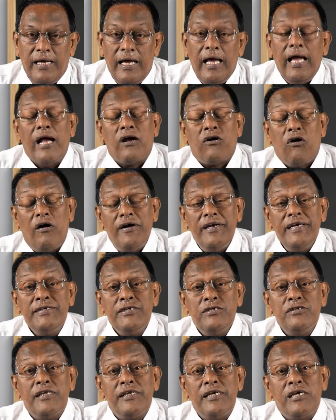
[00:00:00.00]
according
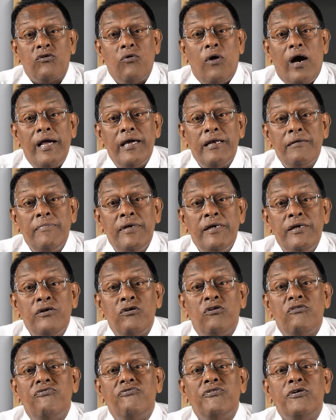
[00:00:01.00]
to the requirement
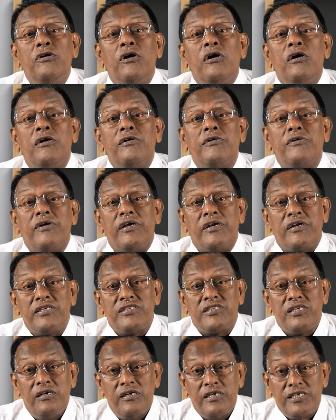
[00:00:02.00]
of your
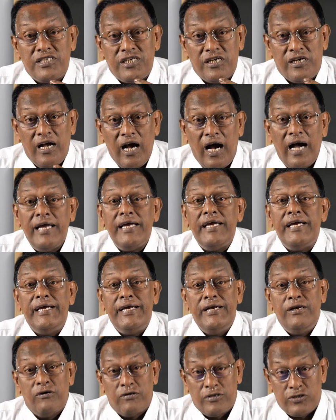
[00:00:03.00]
research
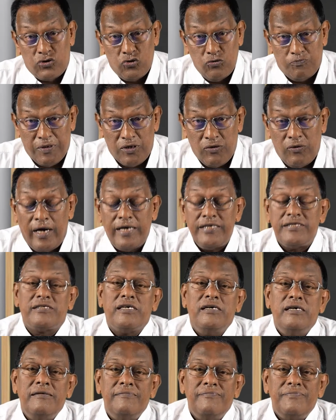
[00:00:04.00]
guide or
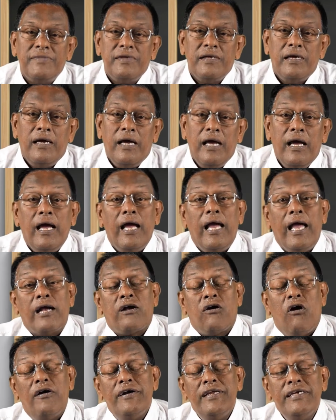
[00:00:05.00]
supervisor,
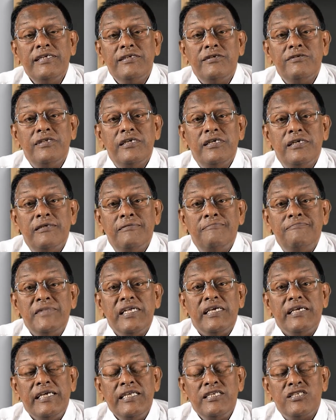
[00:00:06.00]
according to the
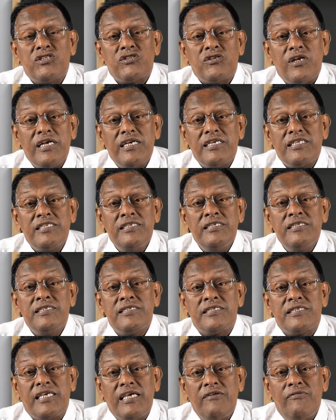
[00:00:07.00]

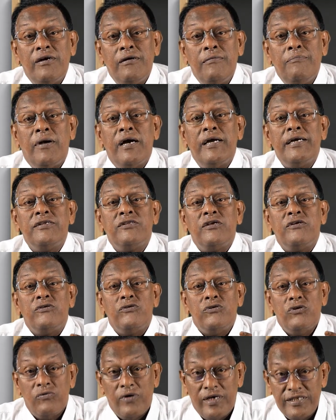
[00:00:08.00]
instructions given by the
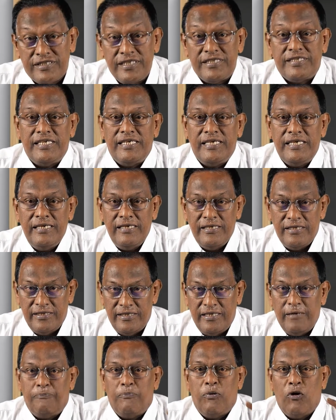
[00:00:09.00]
university,
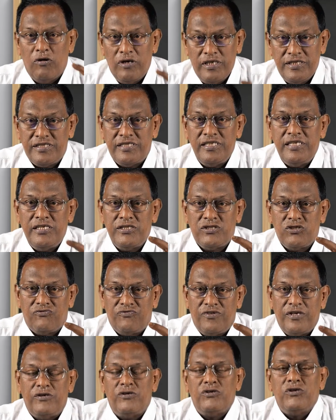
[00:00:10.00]
the policies of
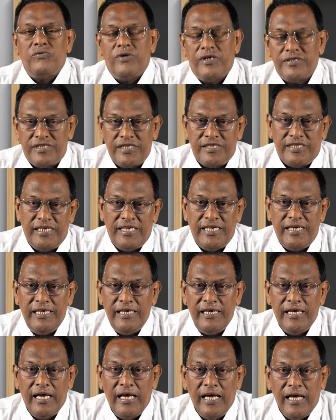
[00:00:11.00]
the
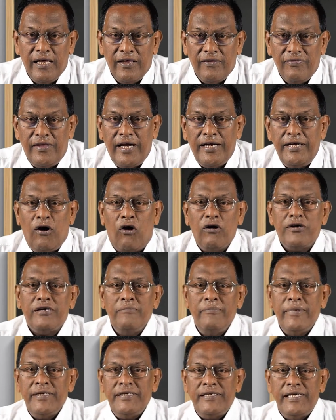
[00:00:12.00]
university, the
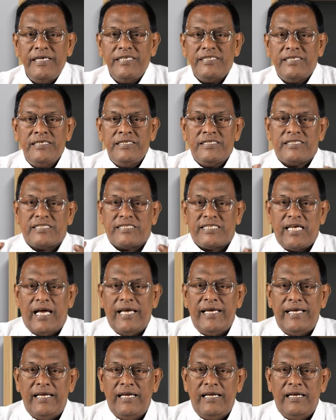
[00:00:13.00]
documentation
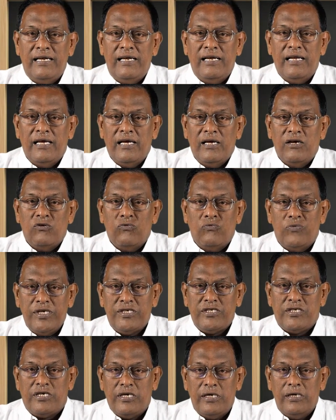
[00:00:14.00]
style
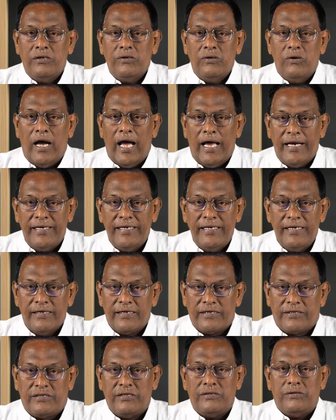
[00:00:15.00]
which you
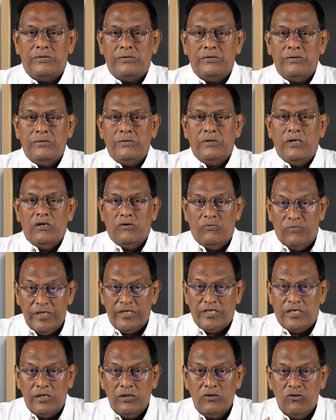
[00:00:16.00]
adhere to,
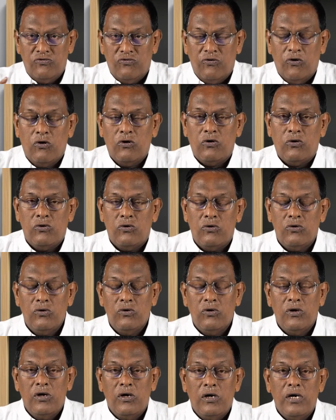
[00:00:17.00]
which you
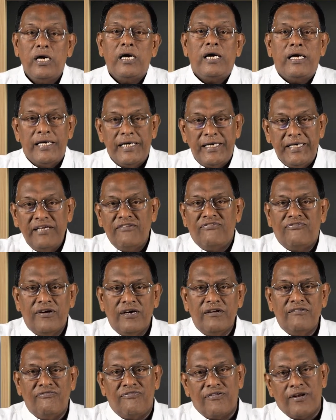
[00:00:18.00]
follow,
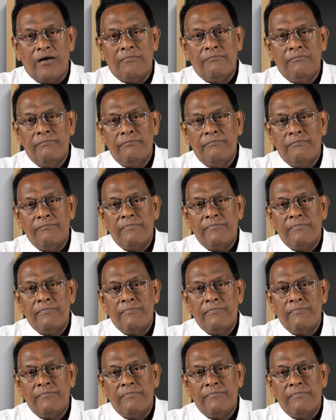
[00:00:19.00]
differ from